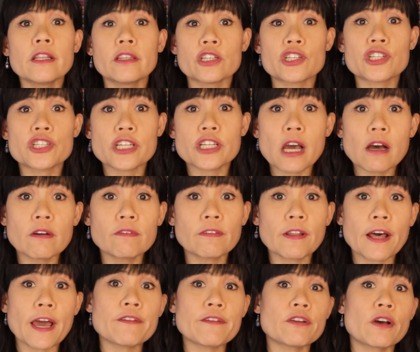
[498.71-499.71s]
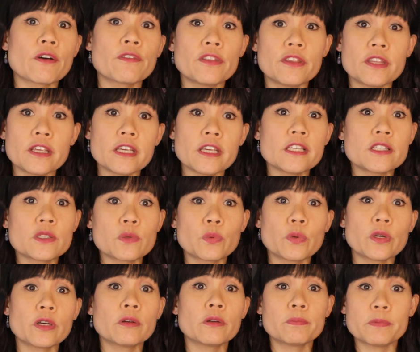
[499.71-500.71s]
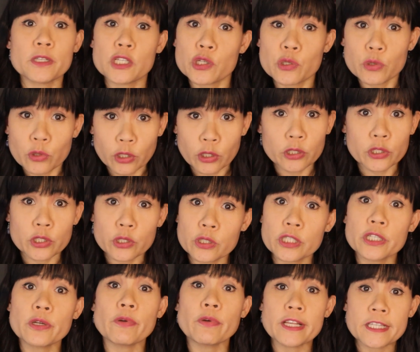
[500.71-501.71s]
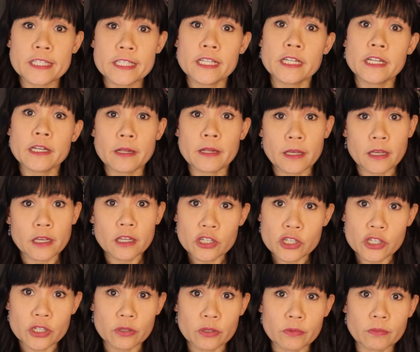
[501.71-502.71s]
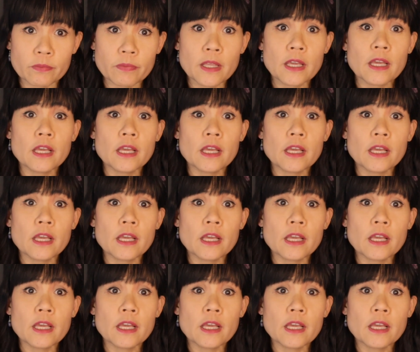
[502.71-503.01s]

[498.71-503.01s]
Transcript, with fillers: the shelf life of these will be short due to the rancidity issue.